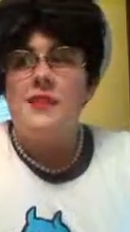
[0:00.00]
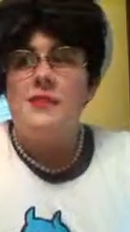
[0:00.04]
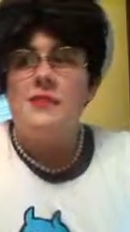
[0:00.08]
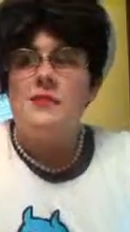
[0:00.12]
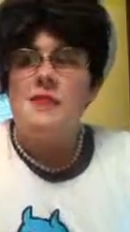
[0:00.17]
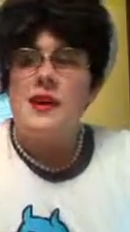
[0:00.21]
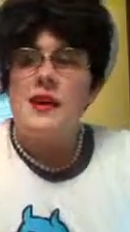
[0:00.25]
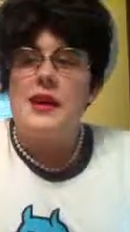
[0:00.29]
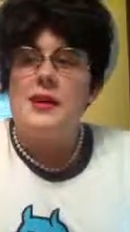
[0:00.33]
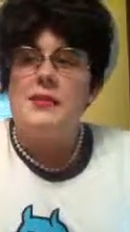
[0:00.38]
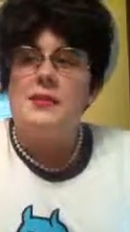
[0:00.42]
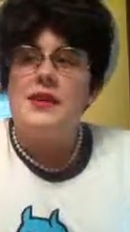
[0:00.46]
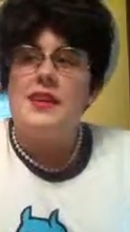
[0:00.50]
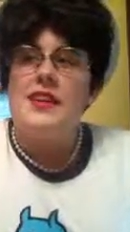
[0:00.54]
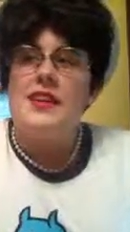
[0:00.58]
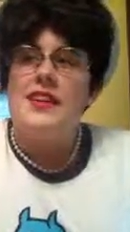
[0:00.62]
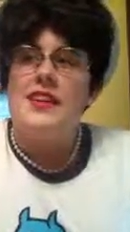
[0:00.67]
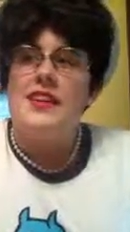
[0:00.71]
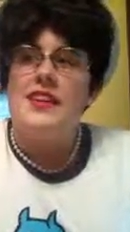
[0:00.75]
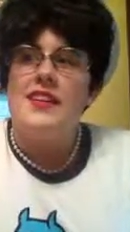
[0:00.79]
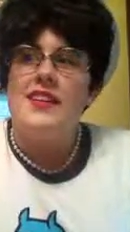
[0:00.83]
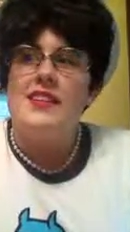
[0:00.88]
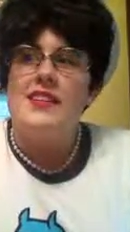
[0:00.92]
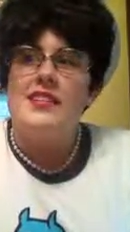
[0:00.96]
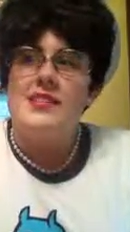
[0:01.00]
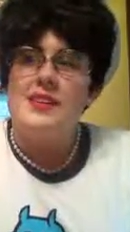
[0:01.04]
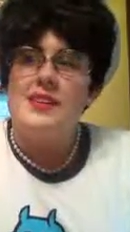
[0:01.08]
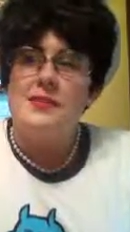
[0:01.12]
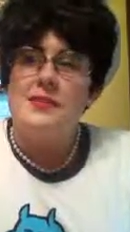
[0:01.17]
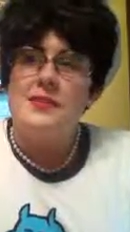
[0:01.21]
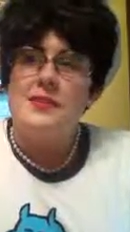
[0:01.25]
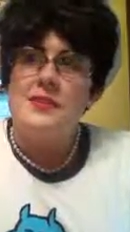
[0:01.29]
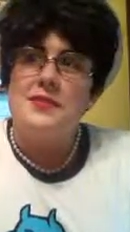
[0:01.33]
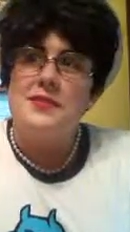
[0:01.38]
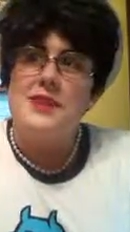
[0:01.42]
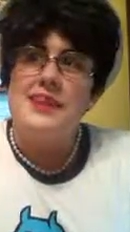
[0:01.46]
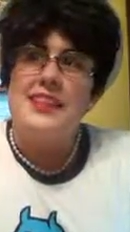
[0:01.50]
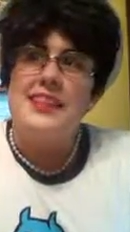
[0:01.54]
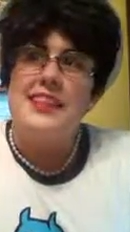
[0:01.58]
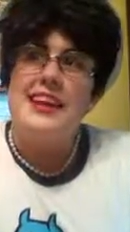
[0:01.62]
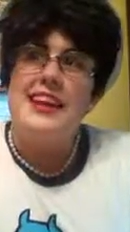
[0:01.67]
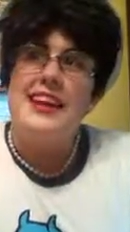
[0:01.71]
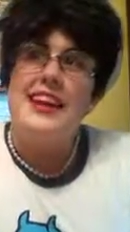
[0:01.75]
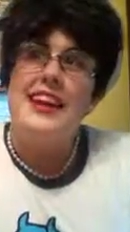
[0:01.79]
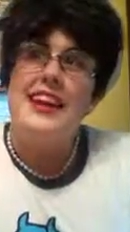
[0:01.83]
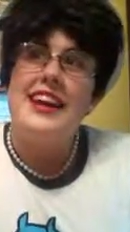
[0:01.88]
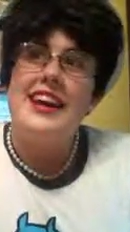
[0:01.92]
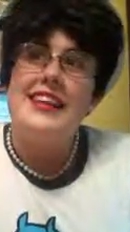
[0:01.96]
maybe someone
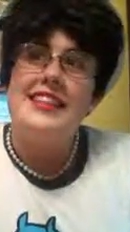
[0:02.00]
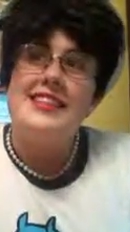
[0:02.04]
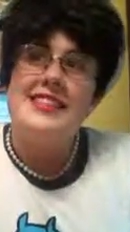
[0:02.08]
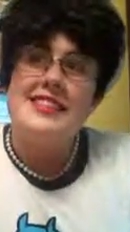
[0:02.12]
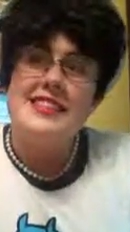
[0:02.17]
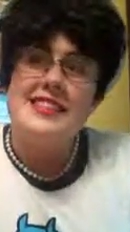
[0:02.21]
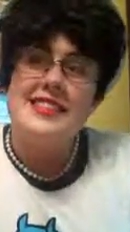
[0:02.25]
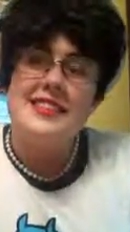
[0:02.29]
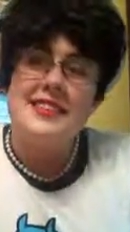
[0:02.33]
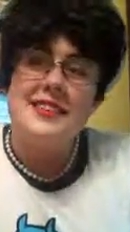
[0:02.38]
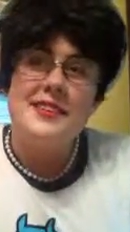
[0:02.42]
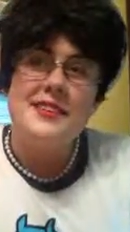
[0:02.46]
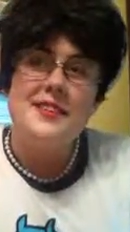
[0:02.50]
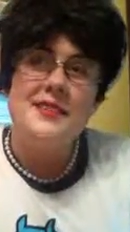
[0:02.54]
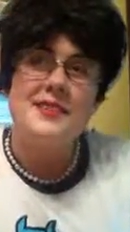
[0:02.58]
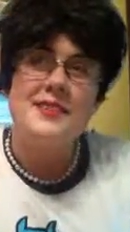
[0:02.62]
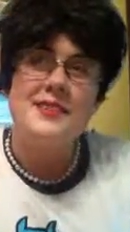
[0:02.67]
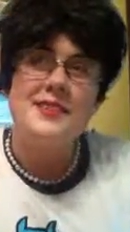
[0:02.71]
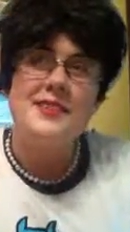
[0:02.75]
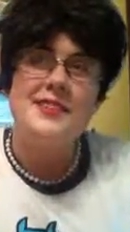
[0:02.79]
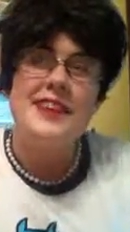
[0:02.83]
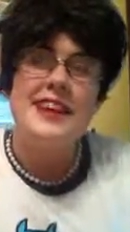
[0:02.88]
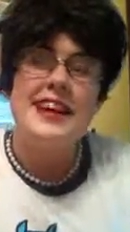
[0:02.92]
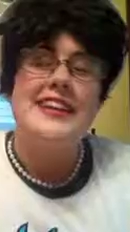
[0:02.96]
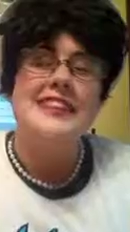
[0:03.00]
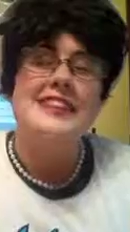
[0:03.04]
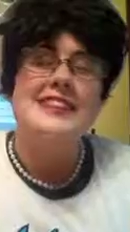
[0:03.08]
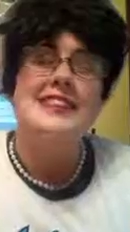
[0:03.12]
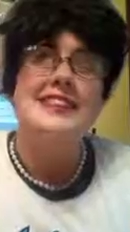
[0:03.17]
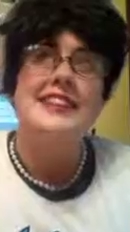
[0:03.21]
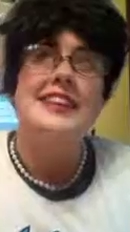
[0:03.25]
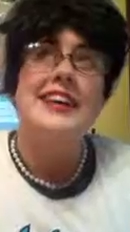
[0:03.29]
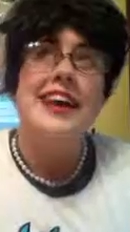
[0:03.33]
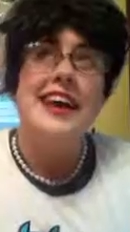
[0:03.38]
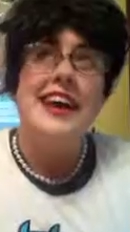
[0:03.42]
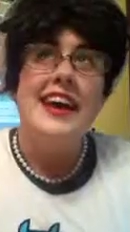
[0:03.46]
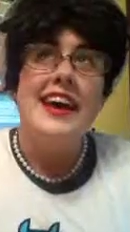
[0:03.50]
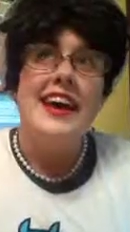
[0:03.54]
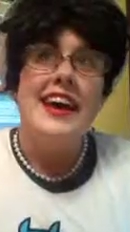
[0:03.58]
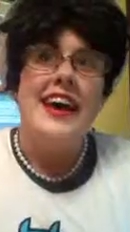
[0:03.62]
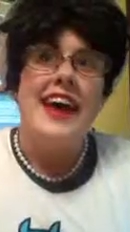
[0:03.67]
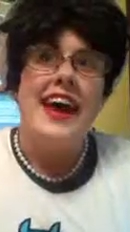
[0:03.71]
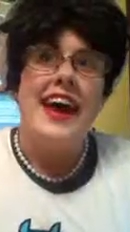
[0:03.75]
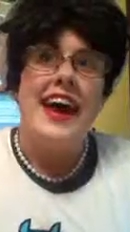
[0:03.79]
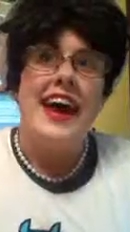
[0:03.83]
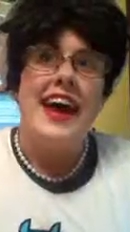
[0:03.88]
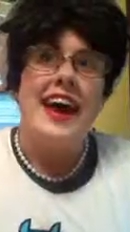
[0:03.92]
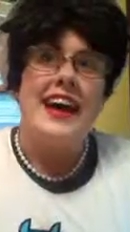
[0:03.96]
really handsome who has an
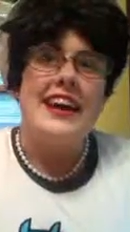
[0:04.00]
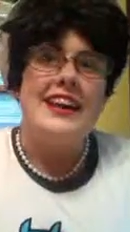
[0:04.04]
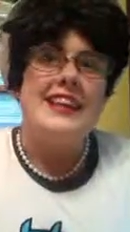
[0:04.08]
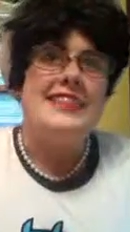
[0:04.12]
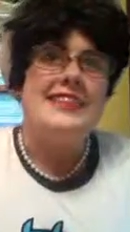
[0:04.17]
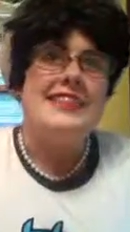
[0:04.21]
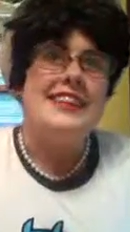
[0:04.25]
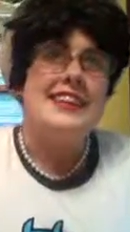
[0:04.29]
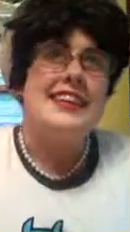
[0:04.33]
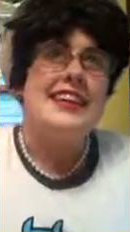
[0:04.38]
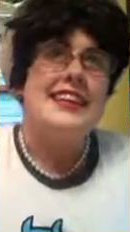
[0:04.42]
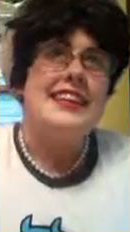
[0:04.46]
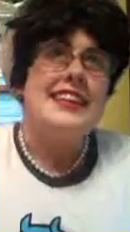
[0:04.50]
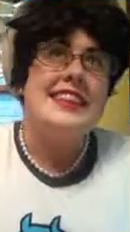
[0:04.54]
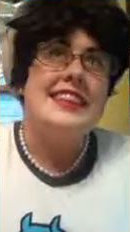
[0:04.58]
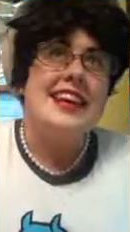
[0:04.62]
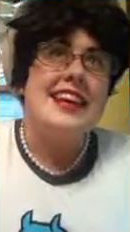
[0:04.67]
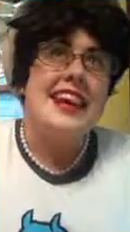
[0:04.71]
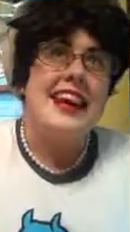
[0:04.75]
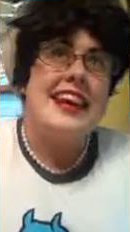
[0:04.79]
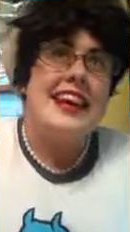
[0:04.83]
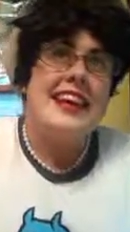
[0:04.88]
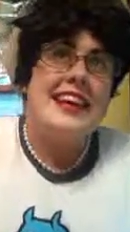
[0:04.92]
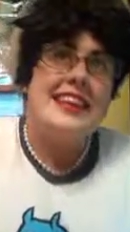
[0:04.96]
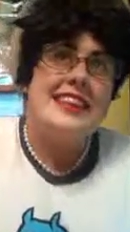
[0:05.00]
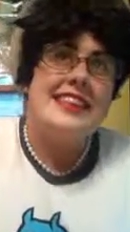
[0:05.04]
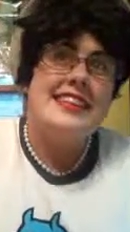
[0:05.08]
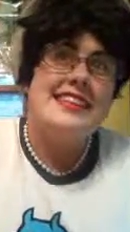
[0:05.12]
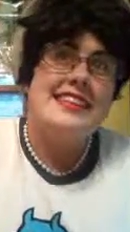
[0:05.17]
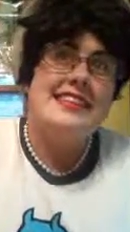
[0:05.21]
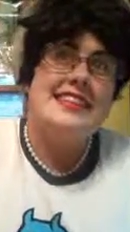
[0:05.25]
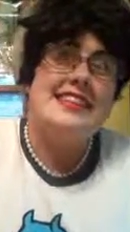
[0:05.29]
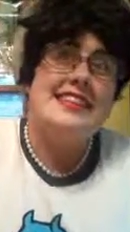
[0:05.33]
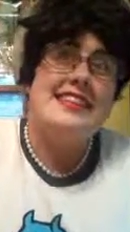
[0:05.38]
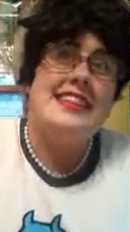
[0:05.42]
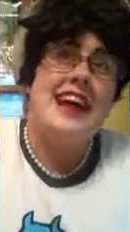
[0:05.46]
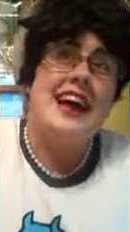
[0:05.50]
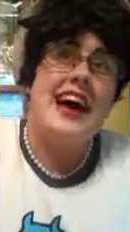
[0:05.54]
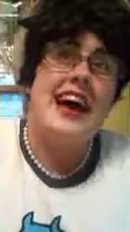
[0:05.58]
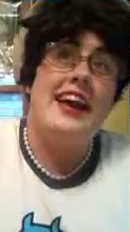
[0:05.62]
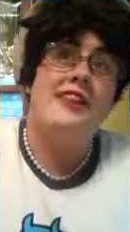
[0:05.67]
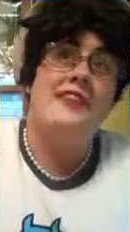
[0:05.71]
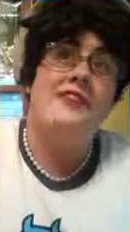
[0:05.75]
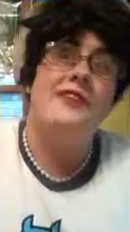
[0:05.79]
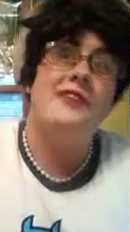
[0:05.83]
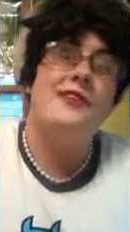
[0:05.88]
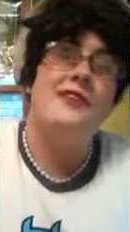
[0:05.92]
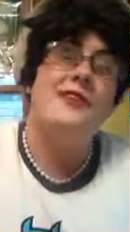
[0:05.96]
accent that has to die
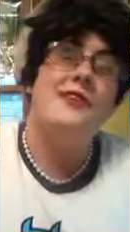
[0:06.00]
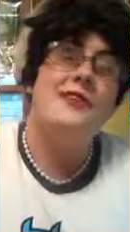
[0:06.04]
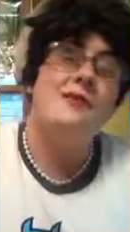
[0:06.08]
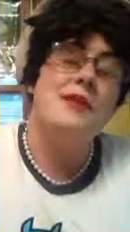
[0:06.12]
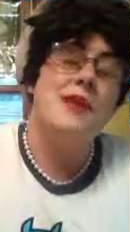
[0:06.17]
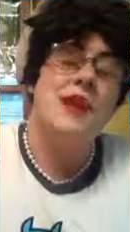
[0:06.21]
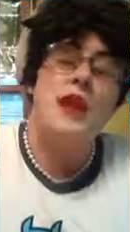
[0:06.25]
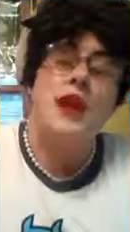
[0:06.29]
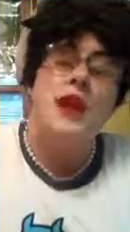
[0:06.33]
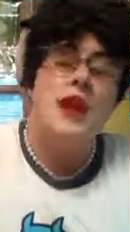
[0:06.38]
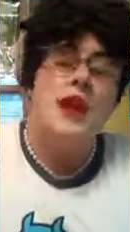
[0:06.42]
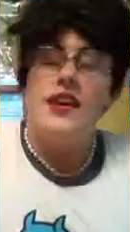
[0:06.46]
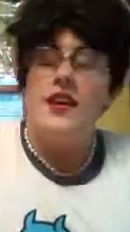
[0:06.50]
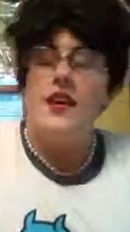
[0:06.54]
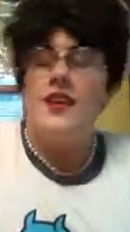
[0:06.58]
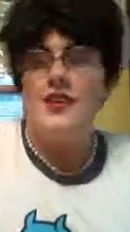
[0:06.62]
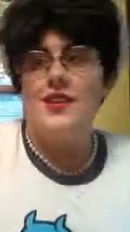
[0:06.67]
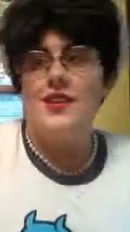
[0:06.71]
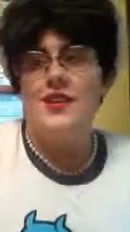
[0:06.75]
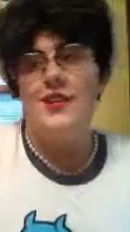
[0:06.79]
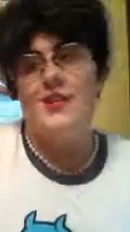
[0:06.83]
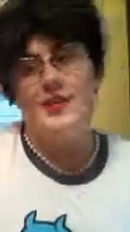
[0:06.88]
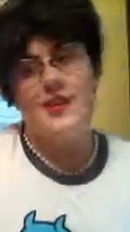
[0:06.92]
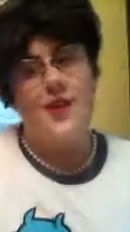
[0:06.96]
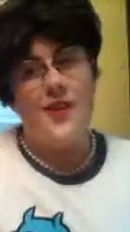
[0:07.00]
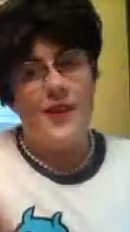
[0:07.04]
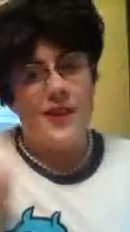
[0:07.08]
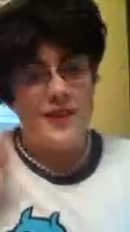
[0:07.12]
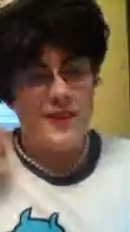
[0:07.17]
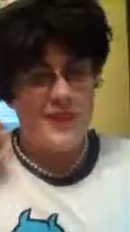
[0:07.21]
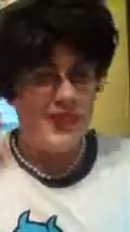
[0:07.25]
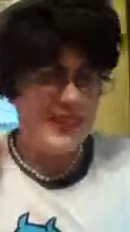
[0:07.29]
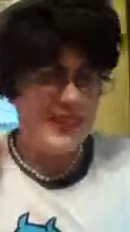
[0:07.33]
for, but you know,